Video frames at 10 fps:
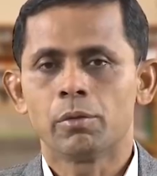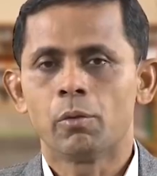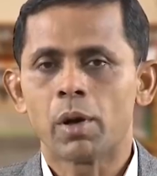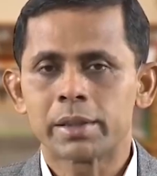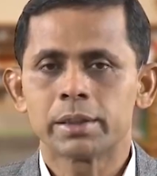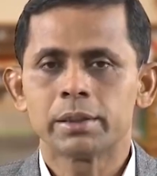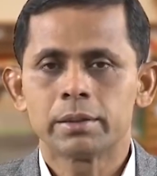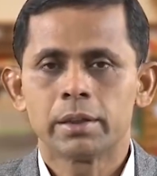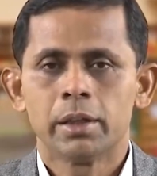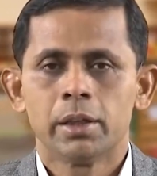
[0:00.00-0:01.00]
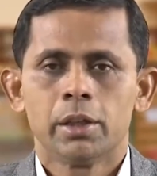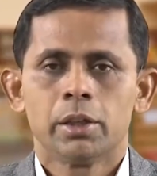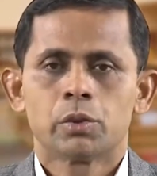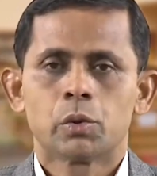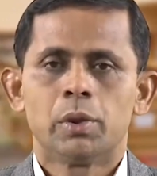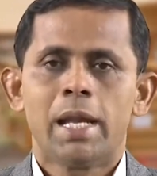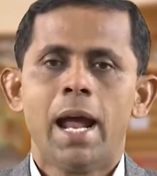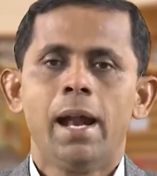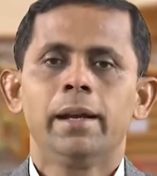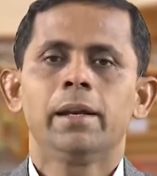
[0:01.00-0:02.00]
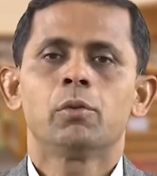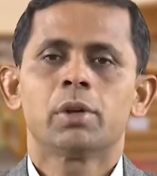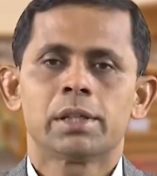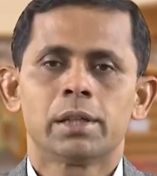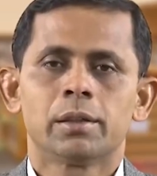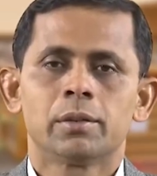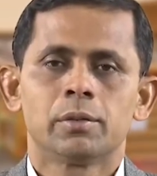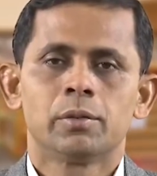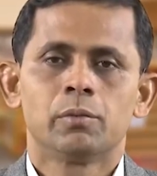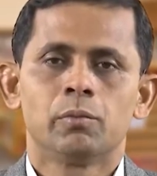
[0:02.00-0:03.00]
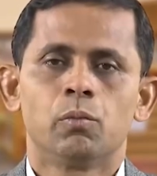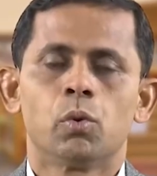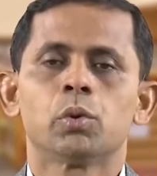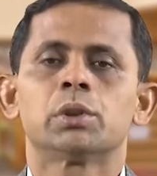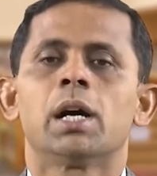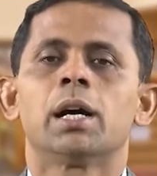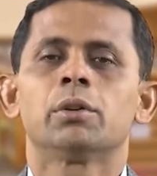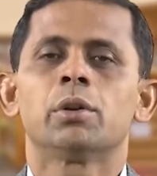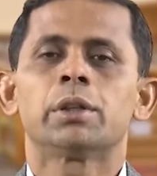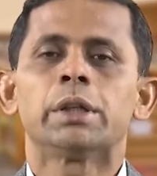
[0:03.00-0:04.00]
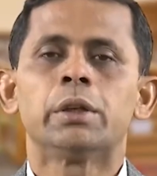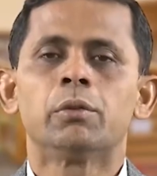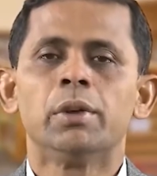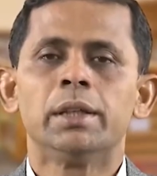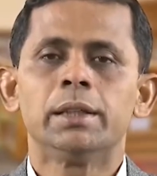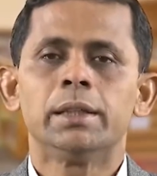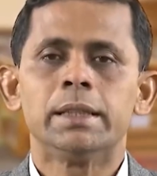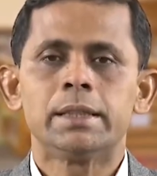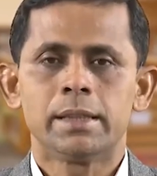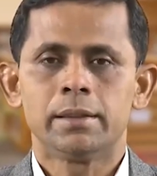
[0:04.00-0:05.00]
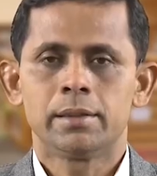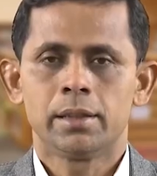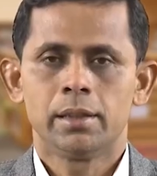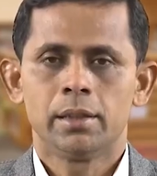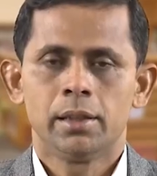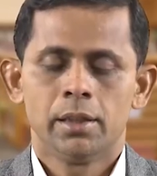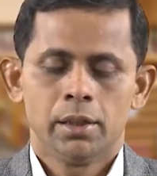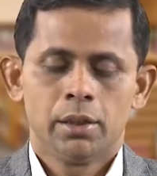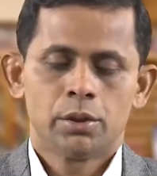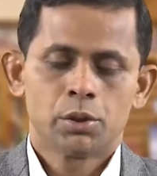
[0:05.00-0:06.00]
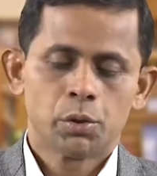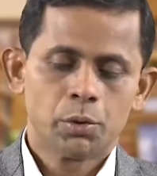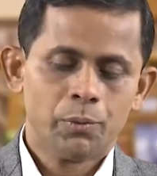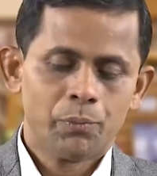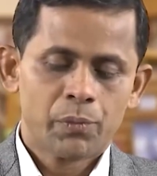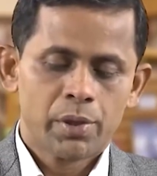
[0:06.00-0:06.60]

water. So, land and water both are not equally heated. So,